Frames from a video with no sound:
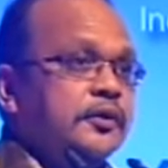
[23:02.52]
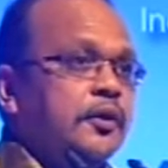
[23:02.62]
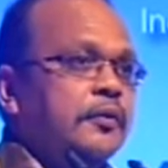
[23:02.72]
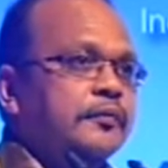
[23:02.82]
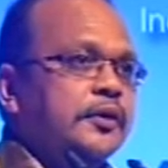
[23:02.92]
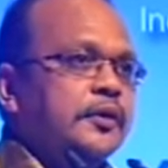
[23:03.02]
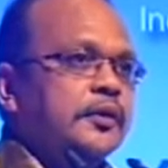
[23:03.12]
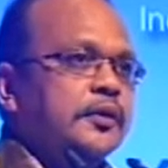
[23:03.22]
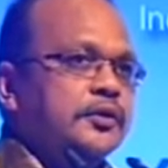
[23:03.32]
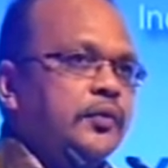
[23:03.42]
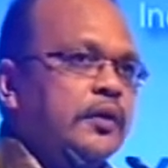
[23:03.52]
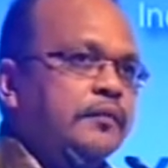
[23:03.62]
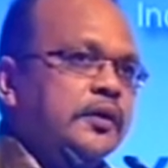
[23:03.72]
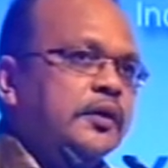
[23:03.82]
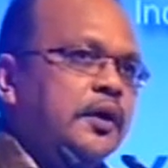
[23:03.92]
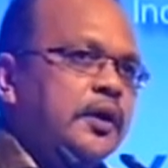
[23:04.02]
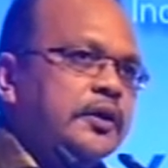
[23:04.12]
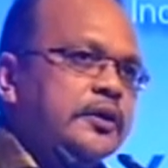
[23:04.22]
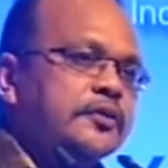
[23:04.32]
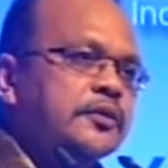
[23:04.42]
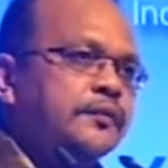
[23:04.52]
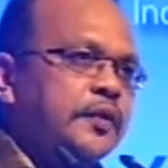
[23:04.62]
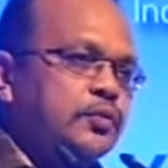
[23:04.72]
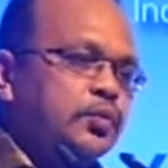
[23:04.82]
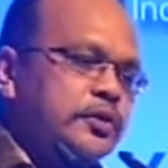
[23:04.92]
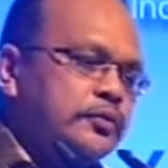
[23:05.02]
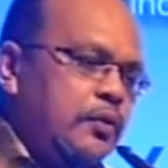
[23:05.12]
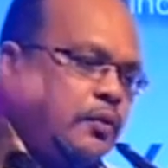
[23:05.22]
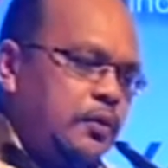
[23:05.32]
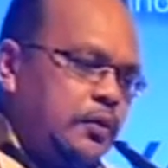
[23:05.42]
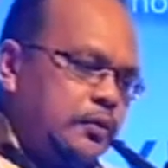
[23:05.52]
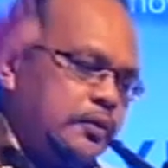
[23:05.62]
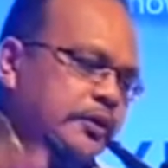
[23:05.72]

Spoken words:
of the UAV, either fixed wings or